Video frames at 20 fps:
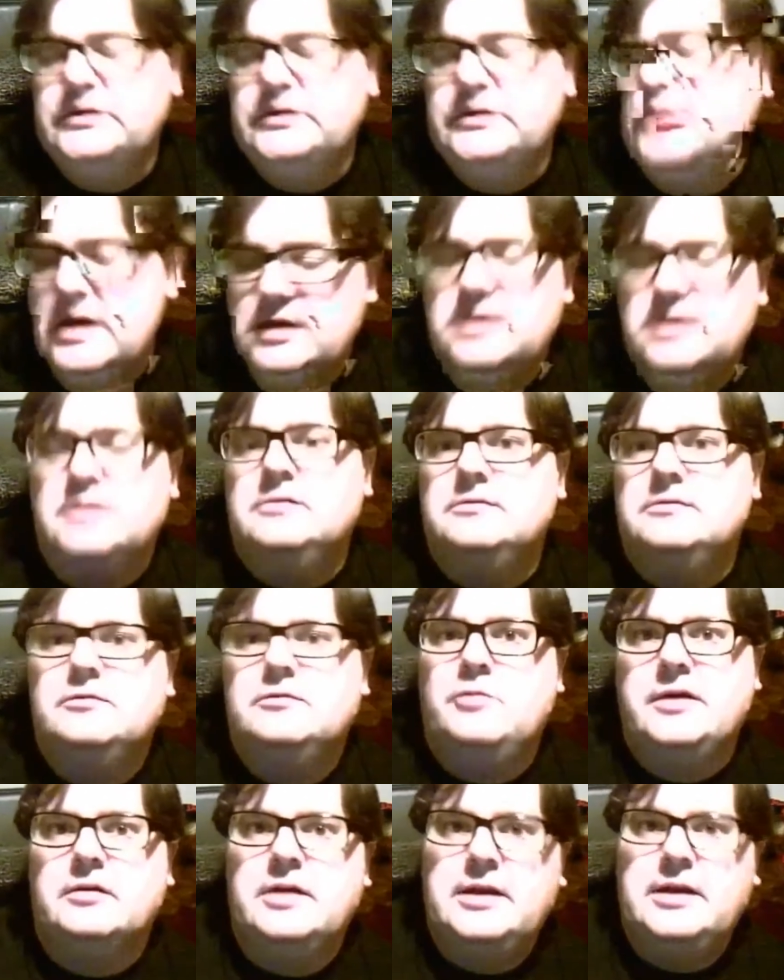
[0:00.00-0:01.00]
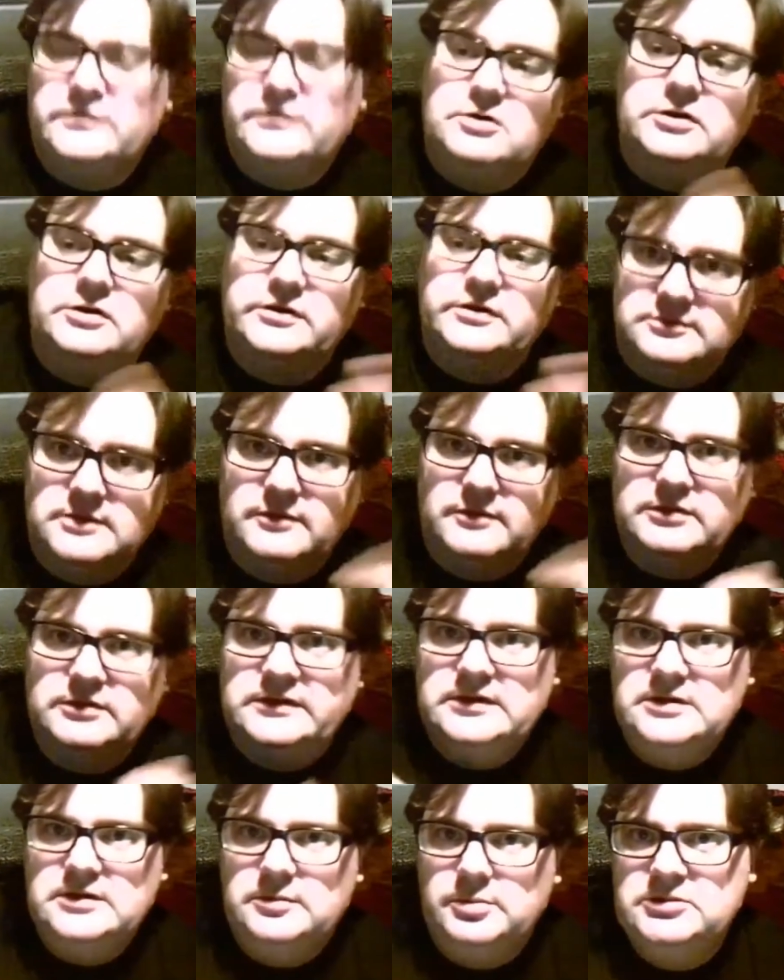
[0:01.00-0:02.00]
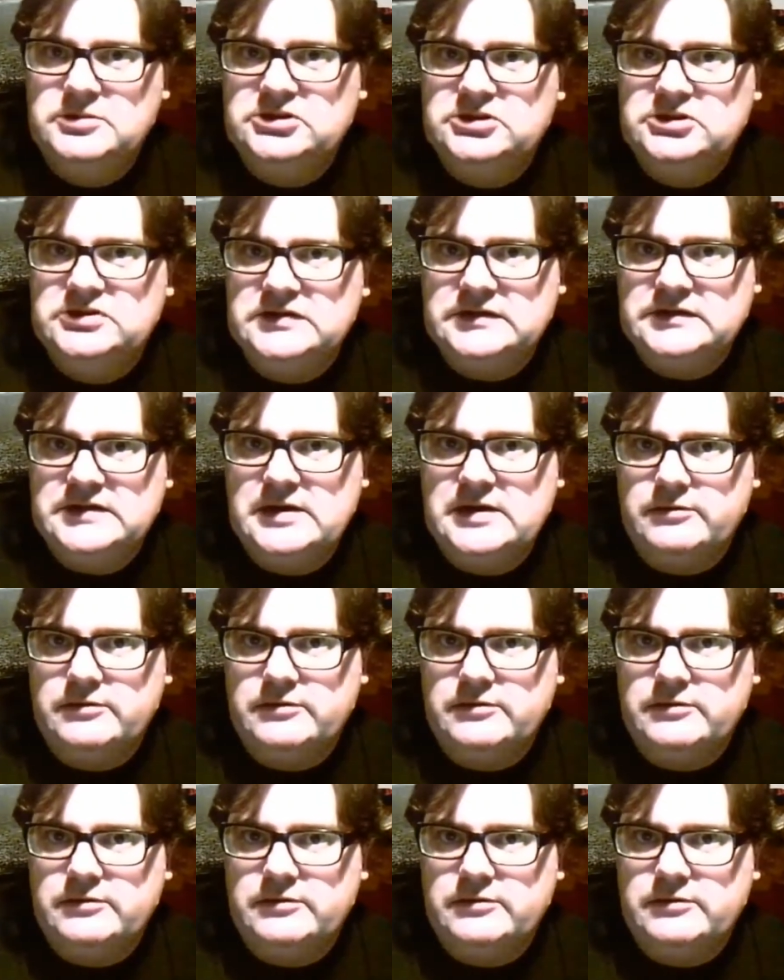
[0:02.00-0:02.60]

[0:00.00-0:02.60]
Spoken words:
that can query, as long as obviously the permissions